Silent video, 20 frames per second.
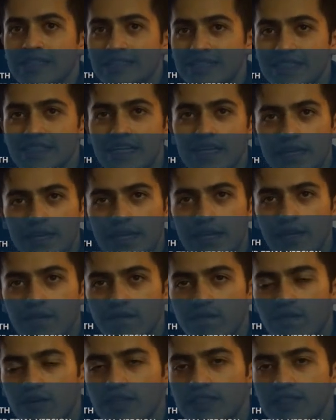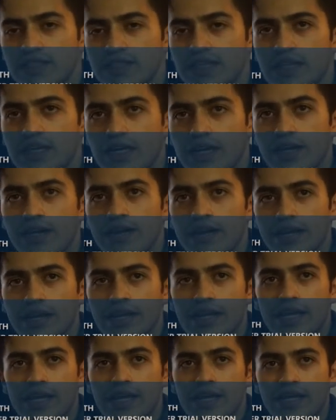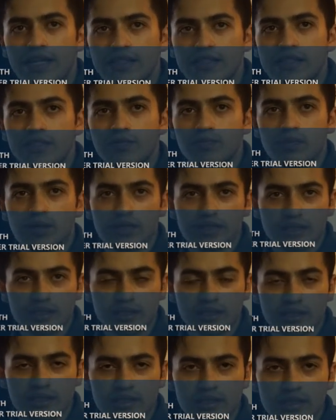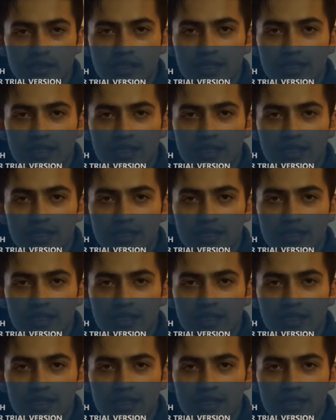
DNA, but the RNA-dependent